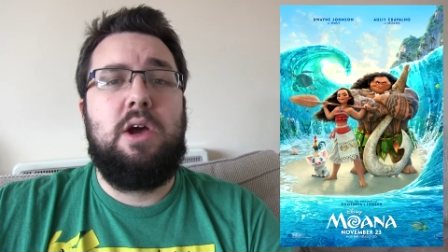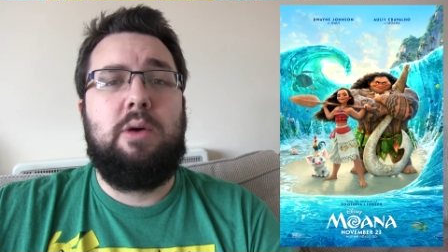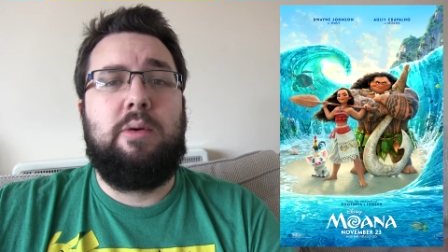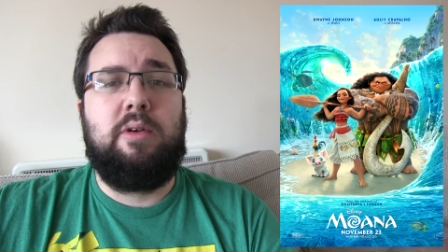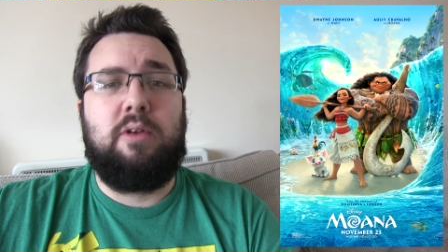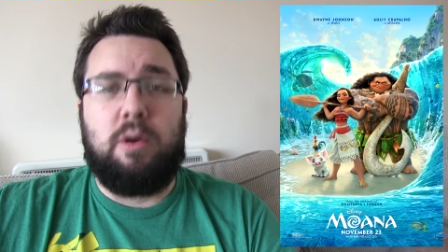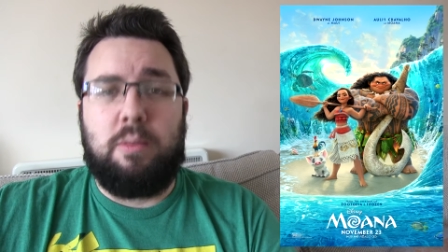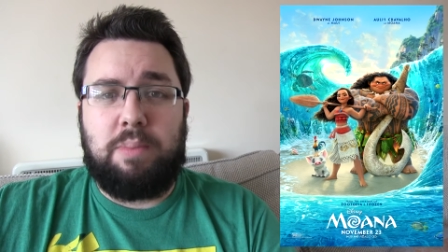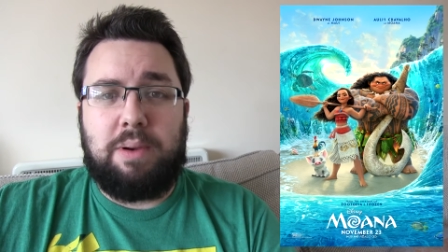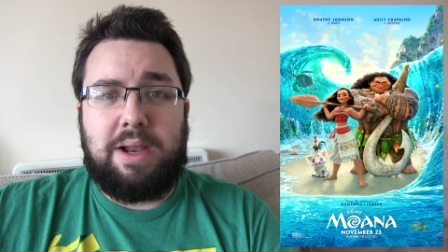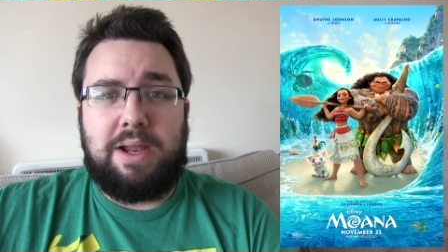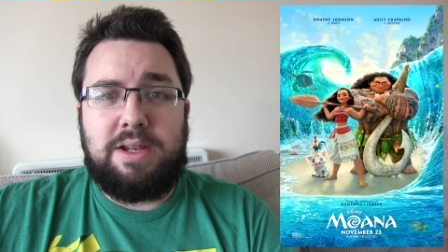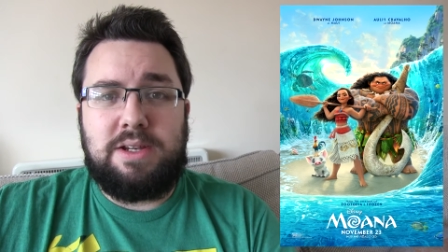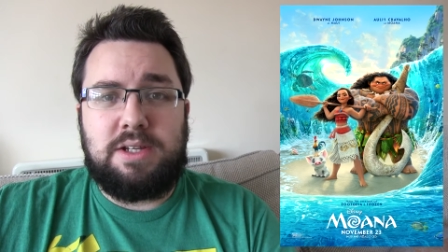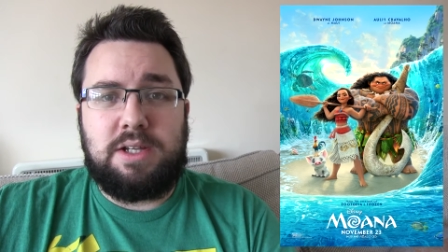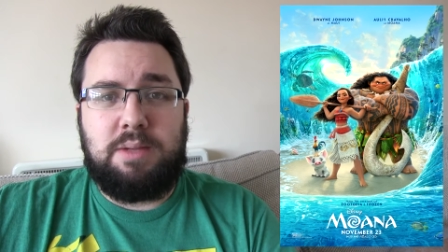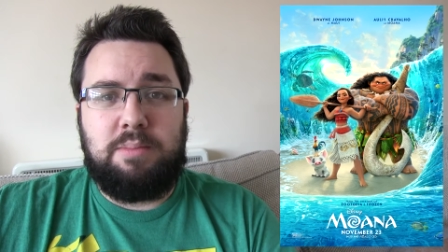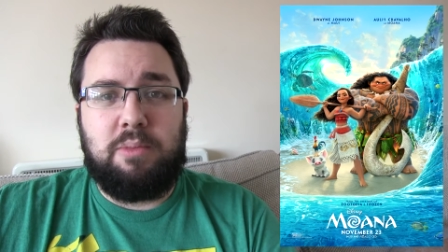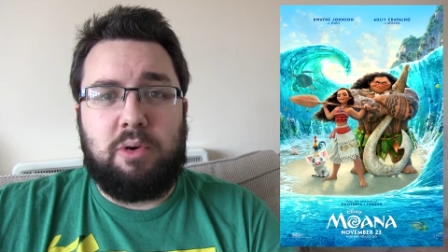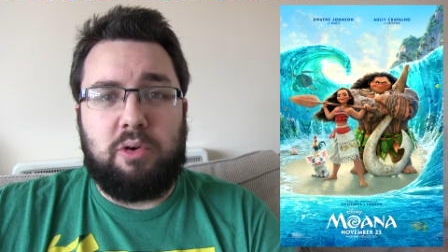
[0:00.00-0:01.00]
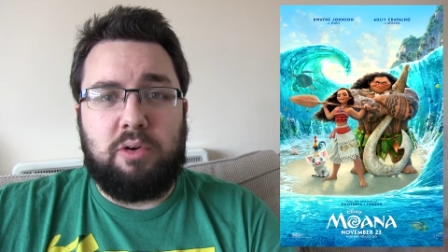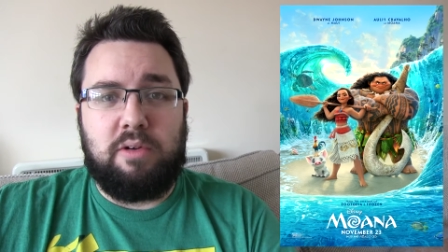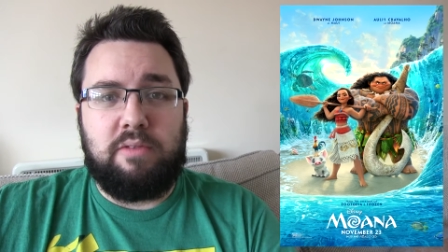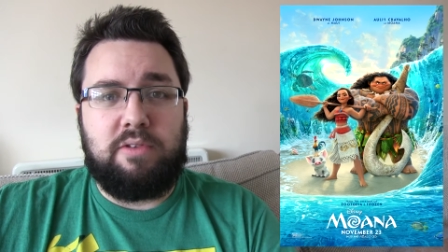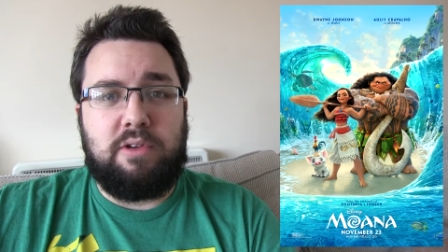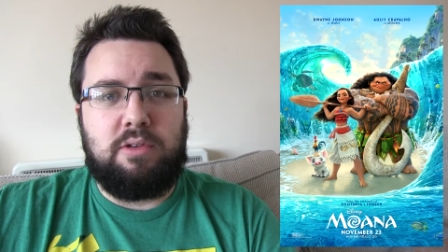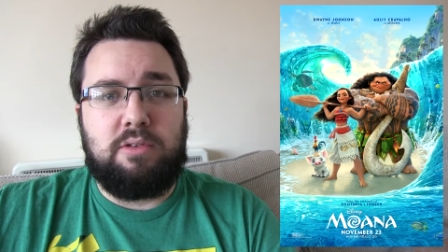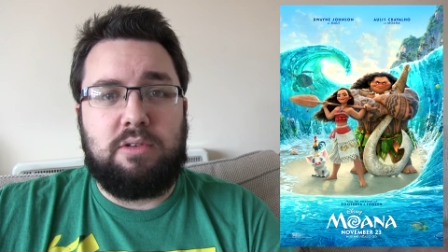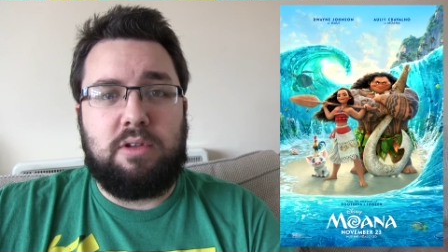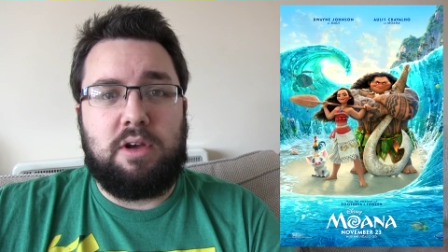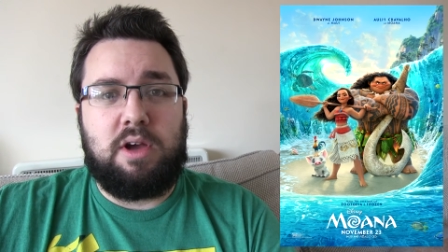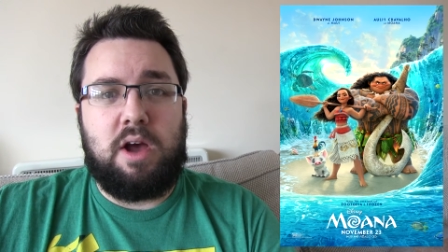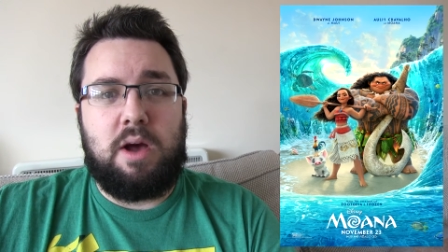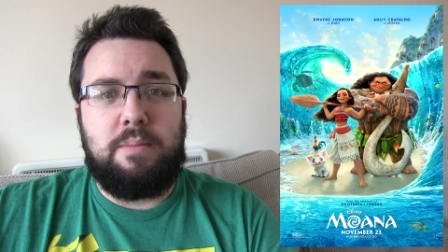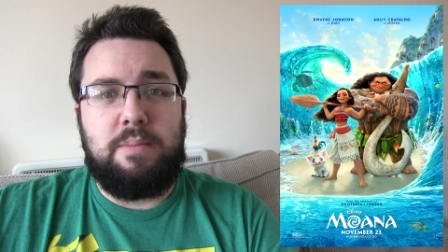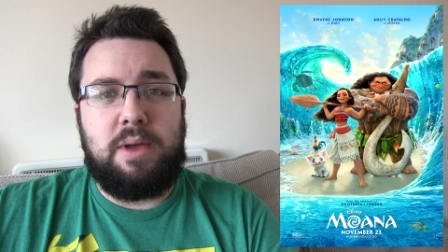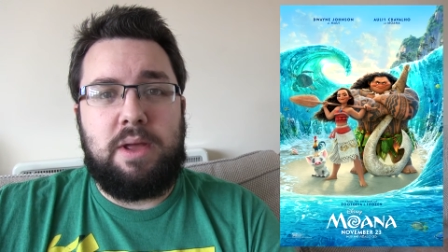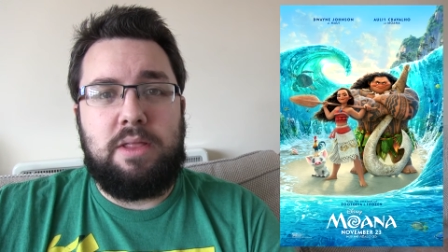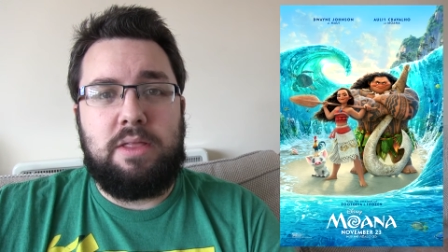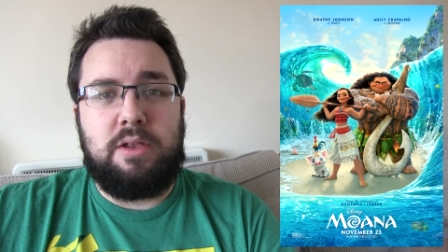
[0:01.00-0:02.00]
We've got plenty more reviews to
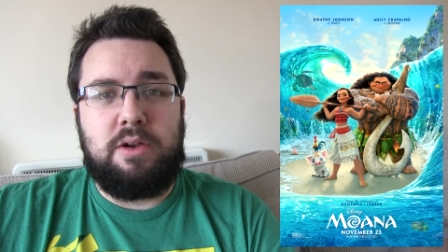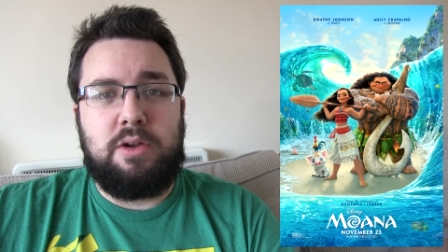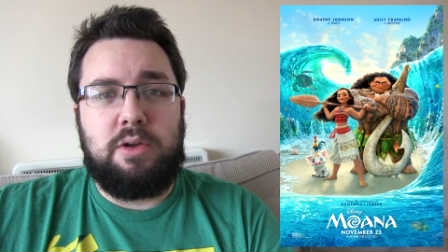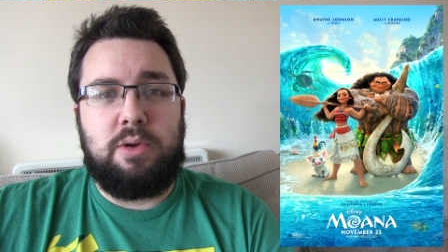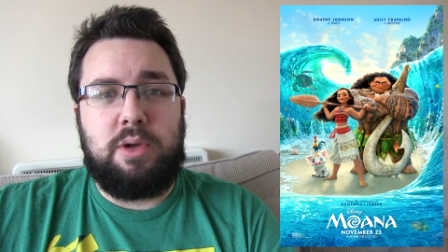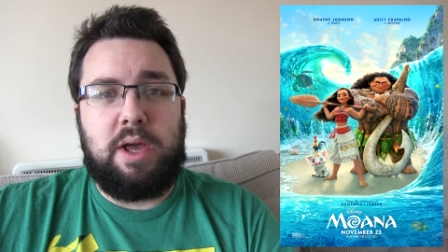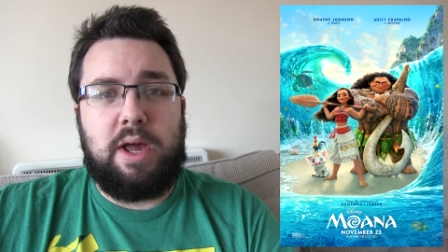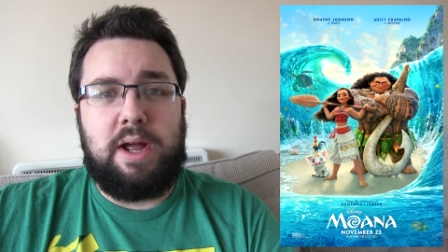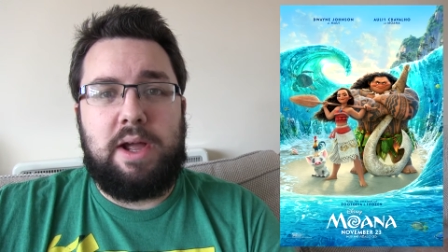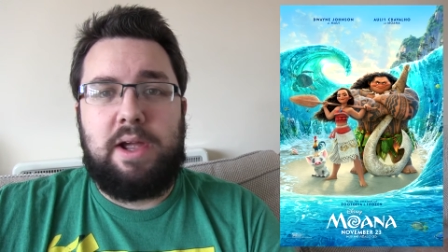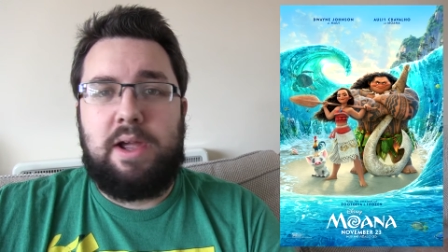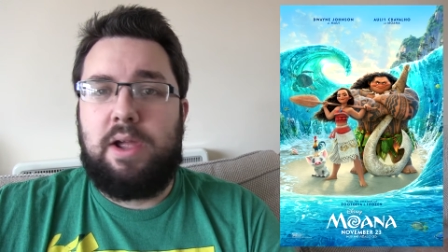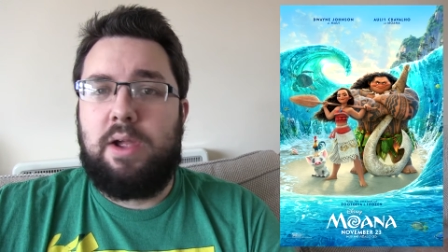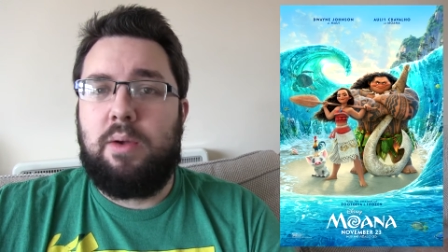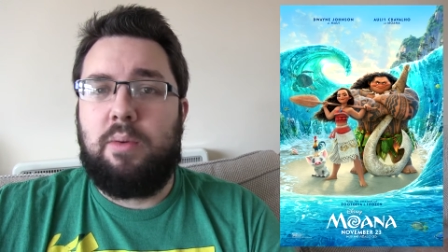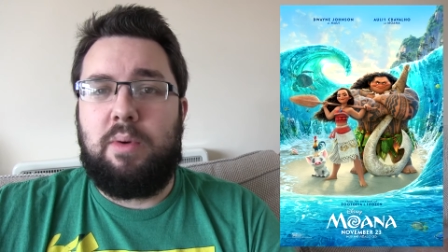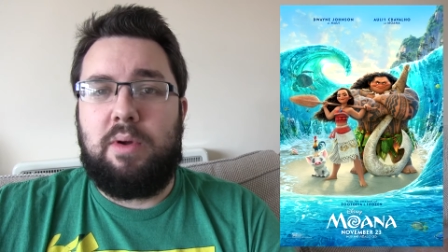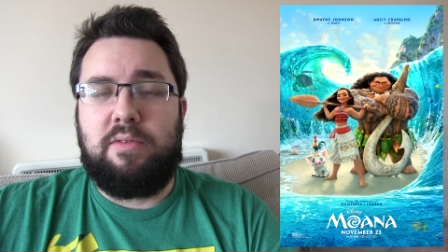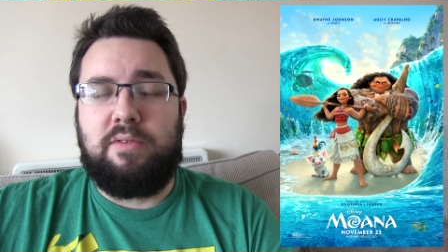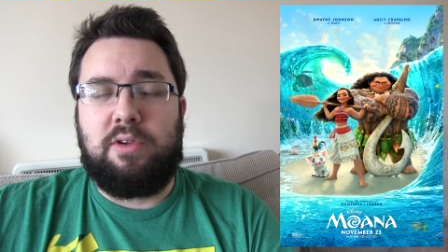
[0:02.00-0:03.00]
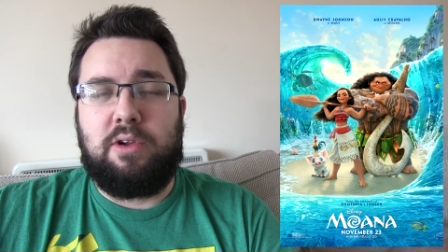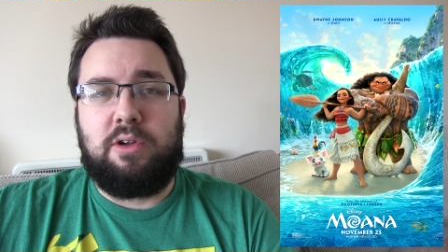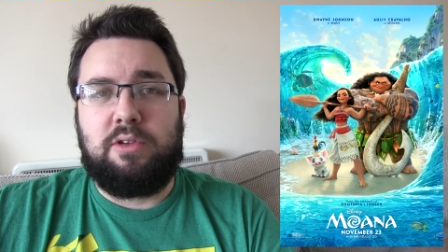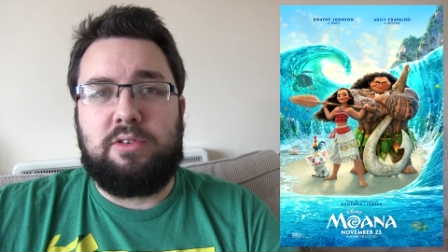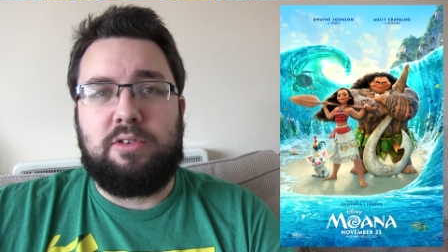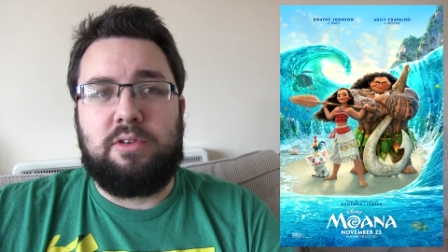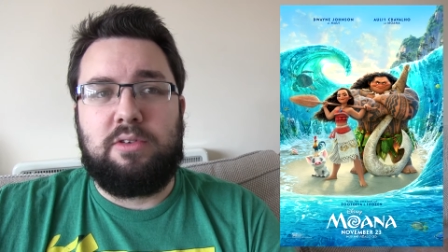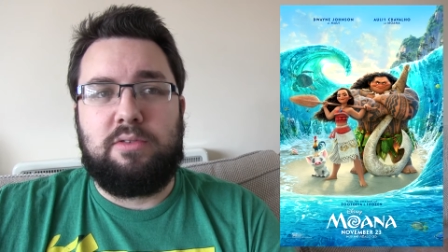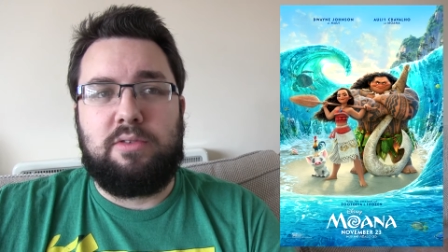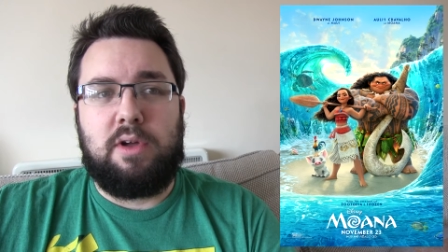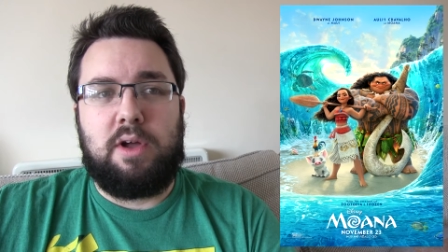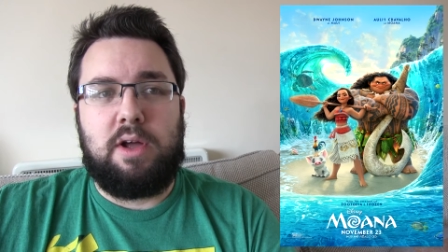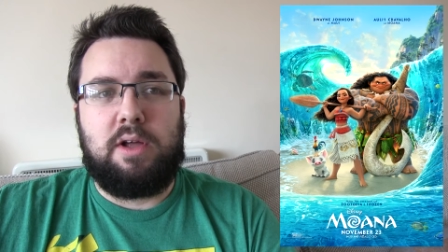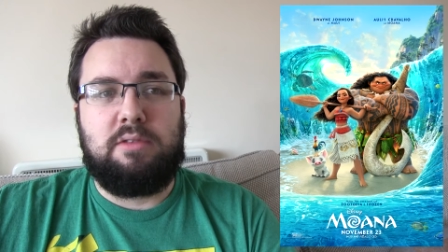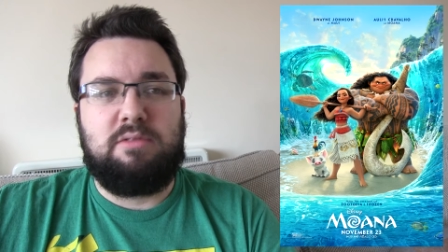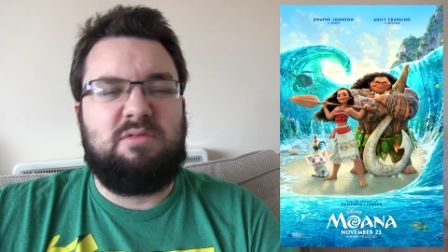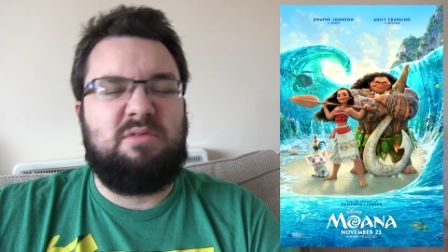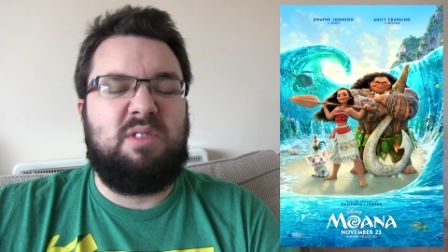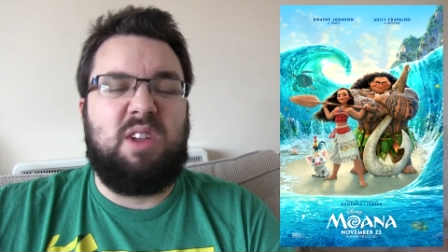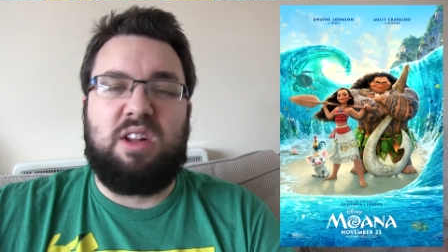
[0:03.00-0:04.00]
come in the new year with lots of uh,